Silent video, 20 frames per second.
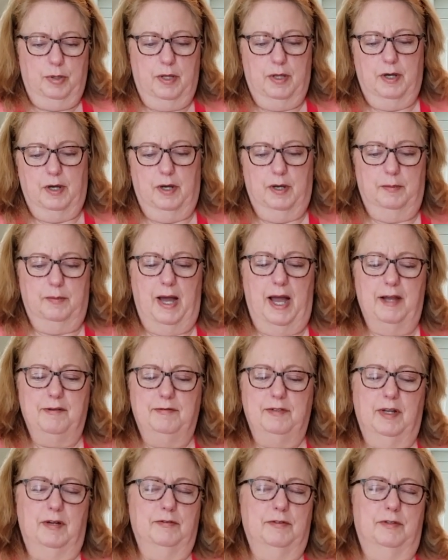I've
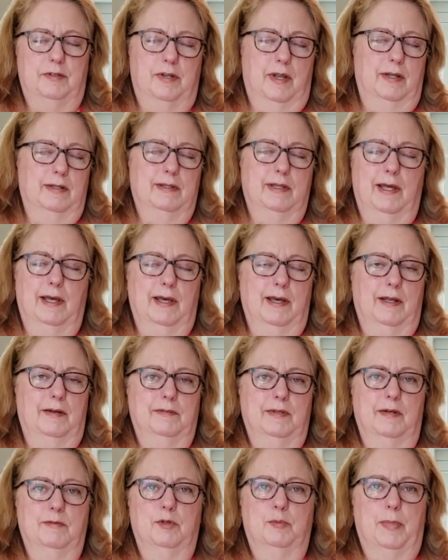never done that. I've
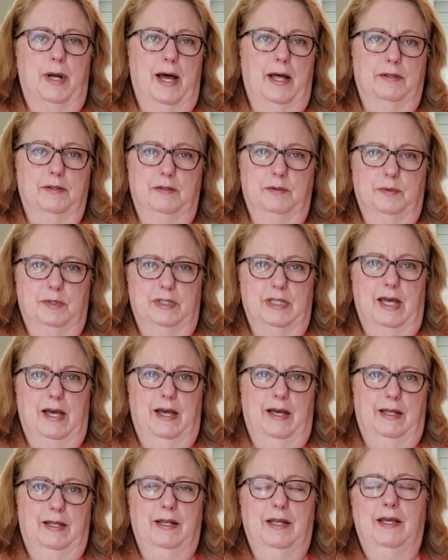never bothered with
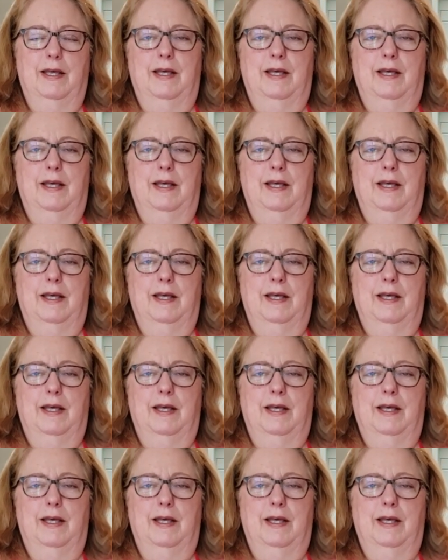that.